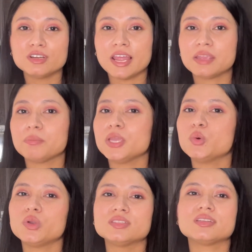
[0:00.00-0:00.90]
like me
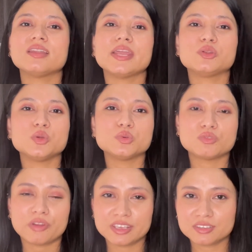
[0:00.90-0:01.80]
who doesn't like to use
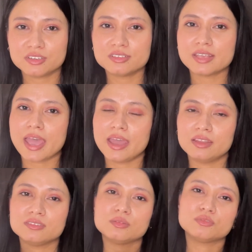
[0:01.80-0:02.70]
razors and